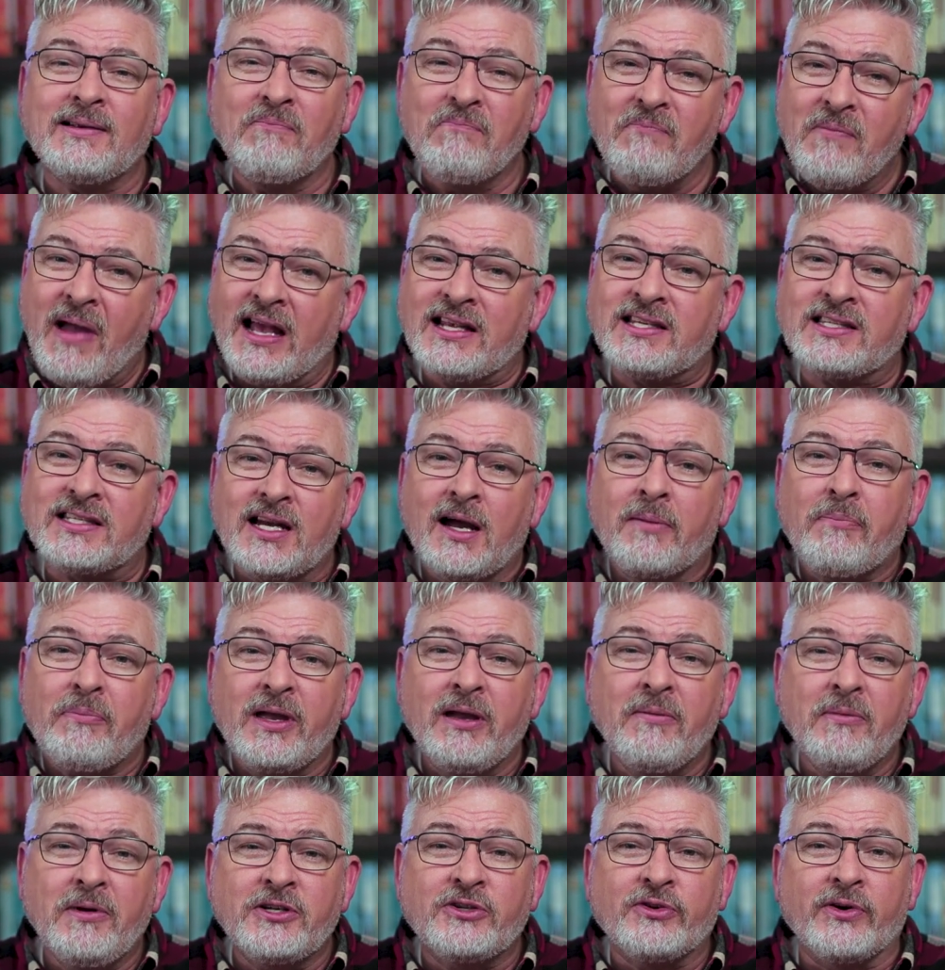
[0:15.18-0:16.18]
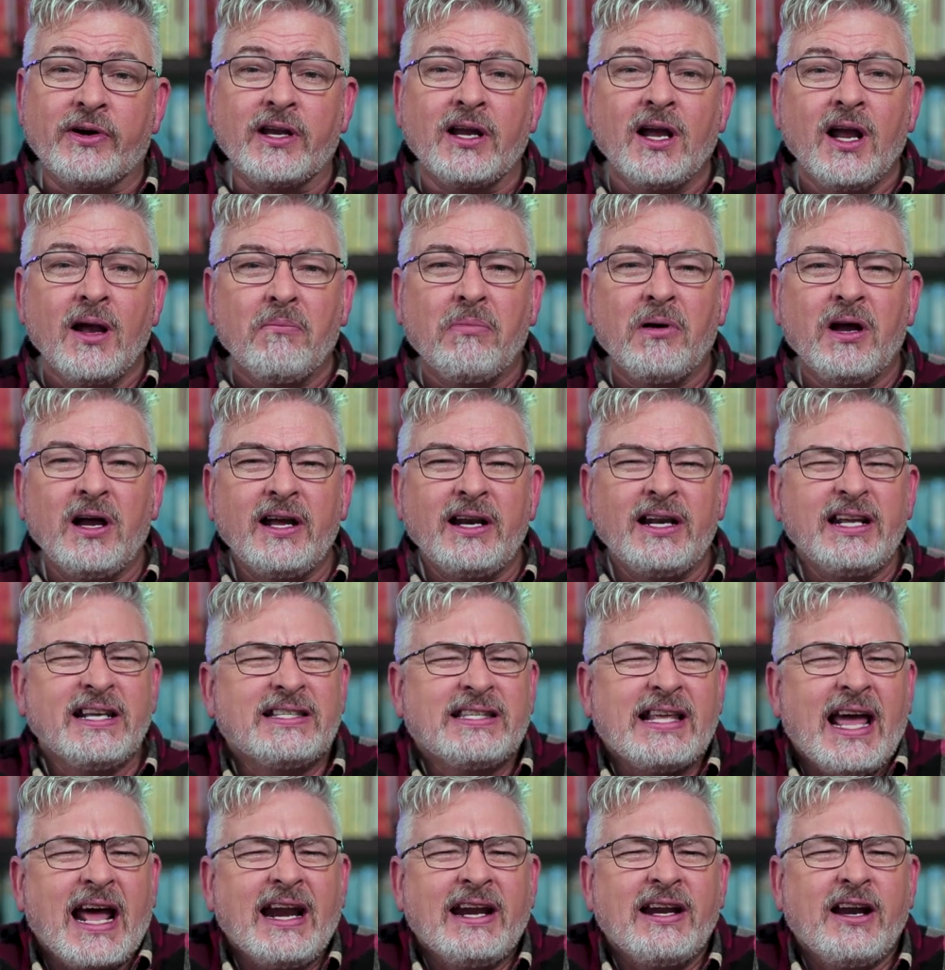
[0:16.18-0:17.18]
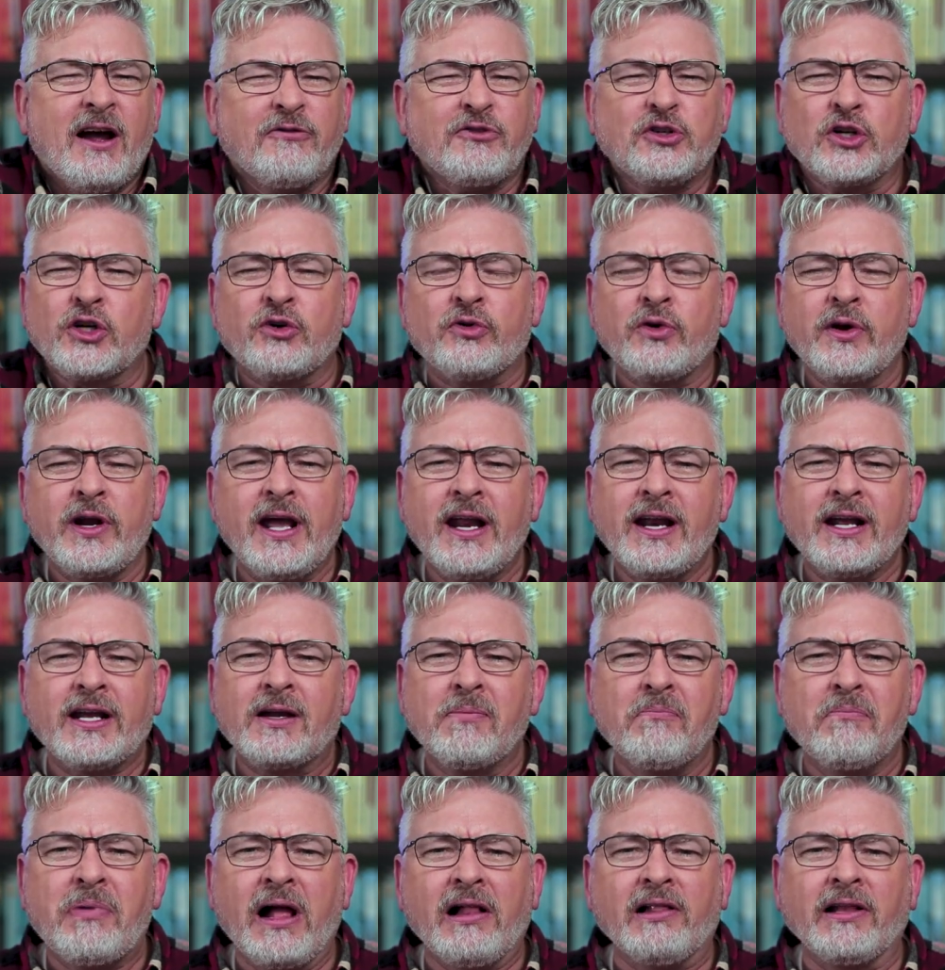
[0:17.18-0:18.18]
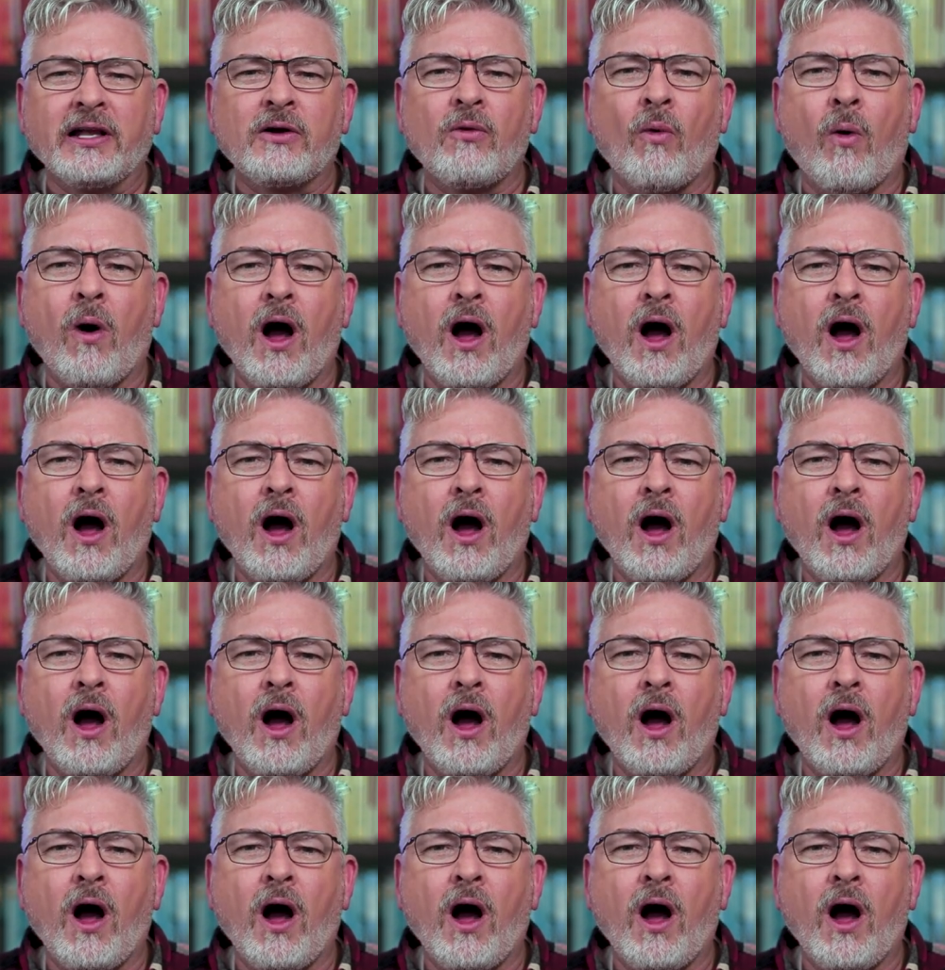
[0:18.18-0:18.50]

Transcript: some messed up imagery, but is that enough to create a compelling